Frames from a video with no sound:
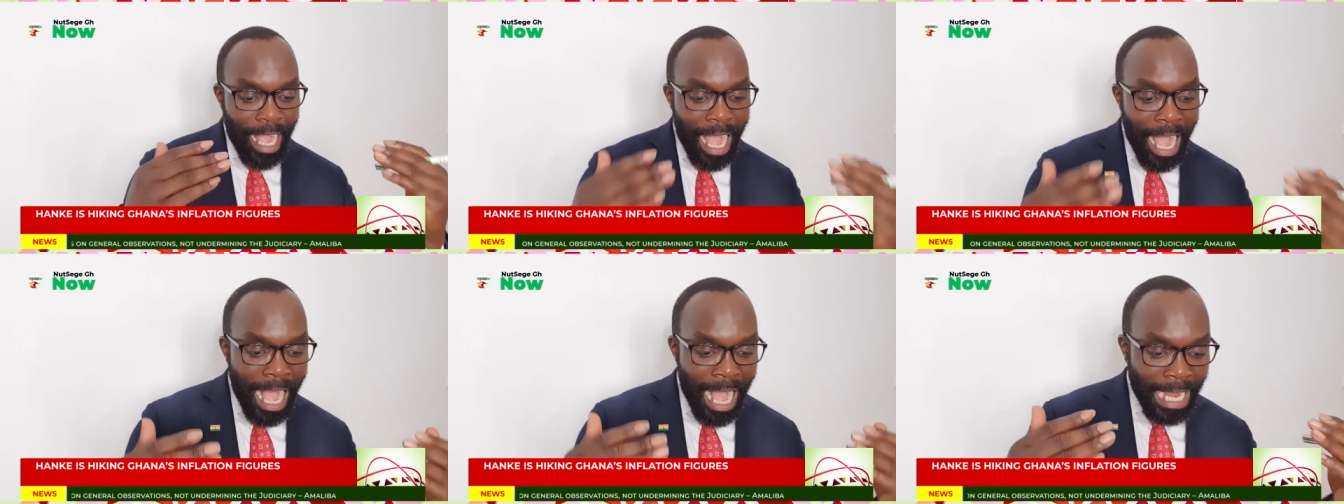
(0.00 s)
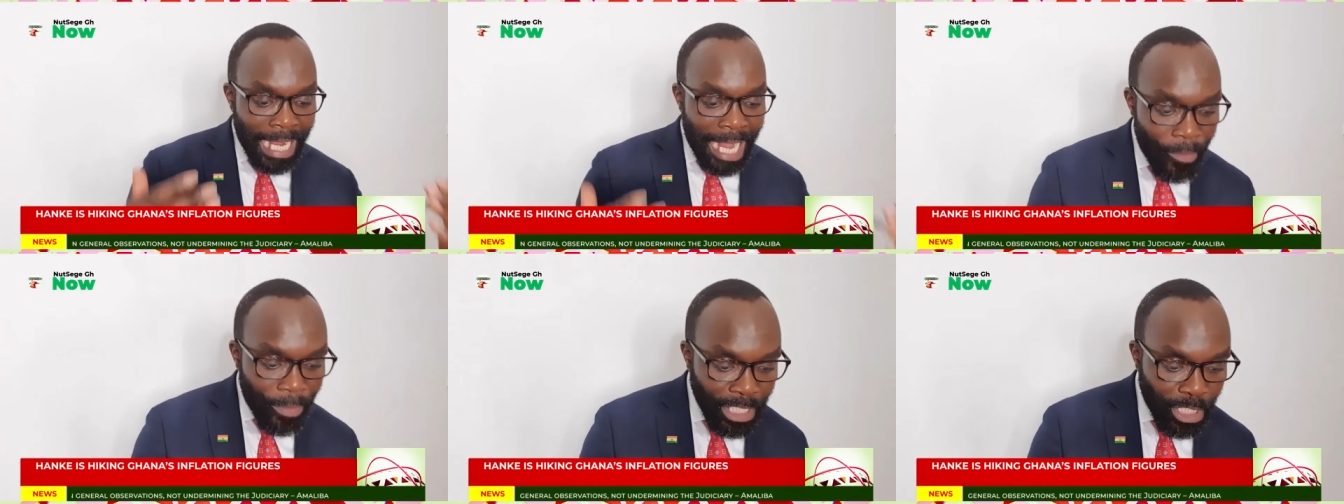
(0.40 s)
Are
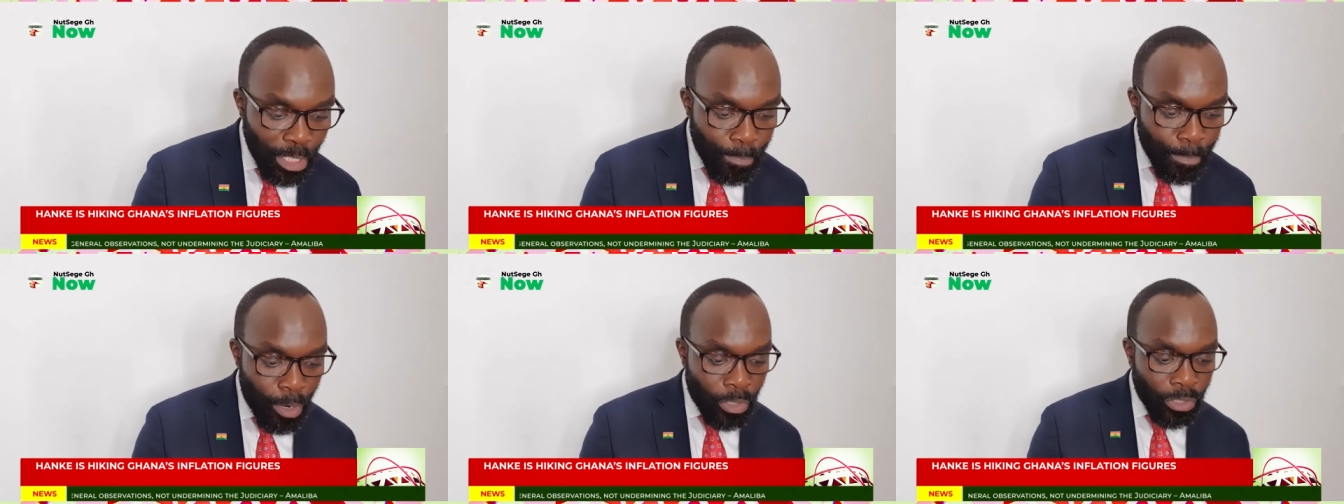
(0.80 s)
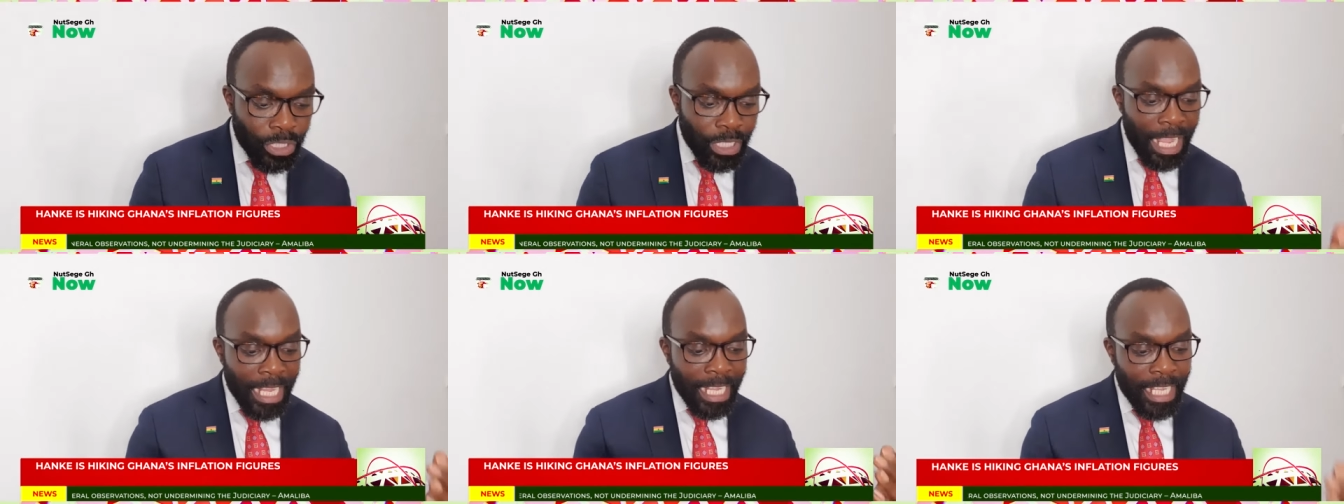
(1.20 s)
Currency
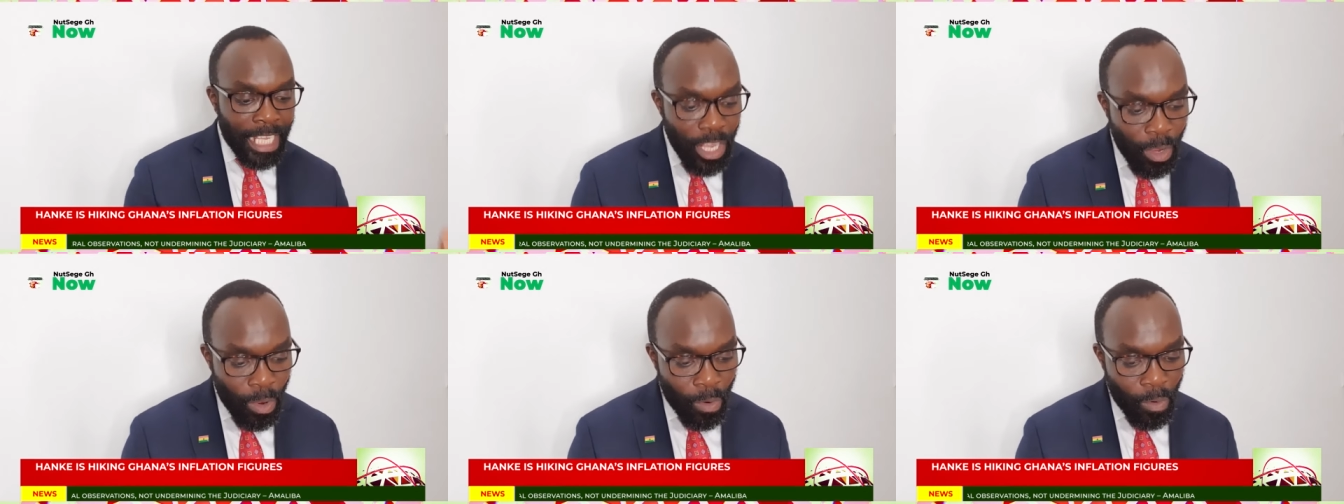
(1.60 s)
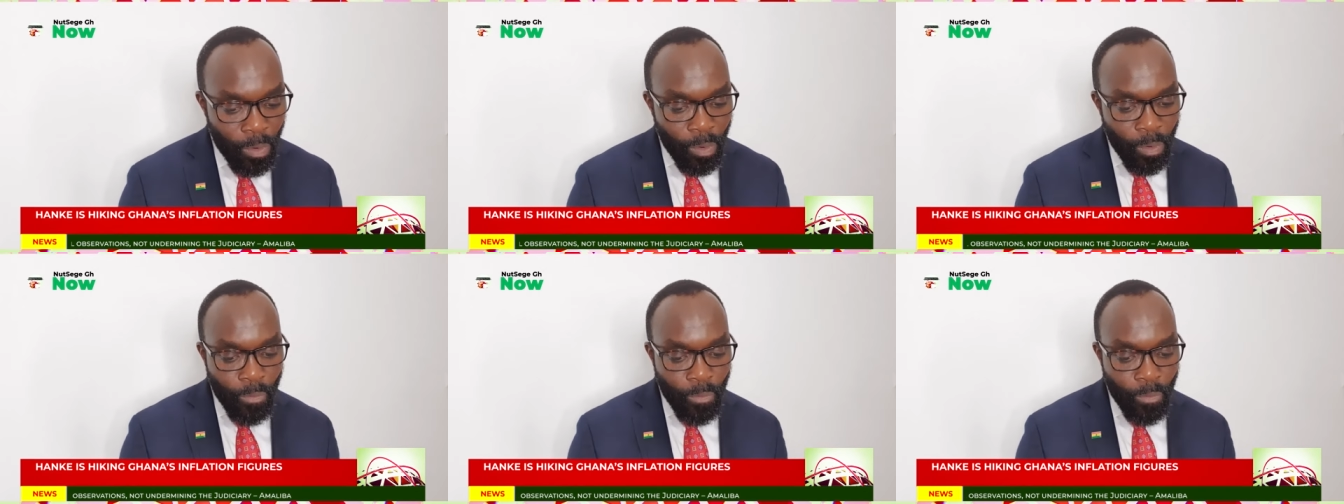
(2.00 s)
Boards a Cure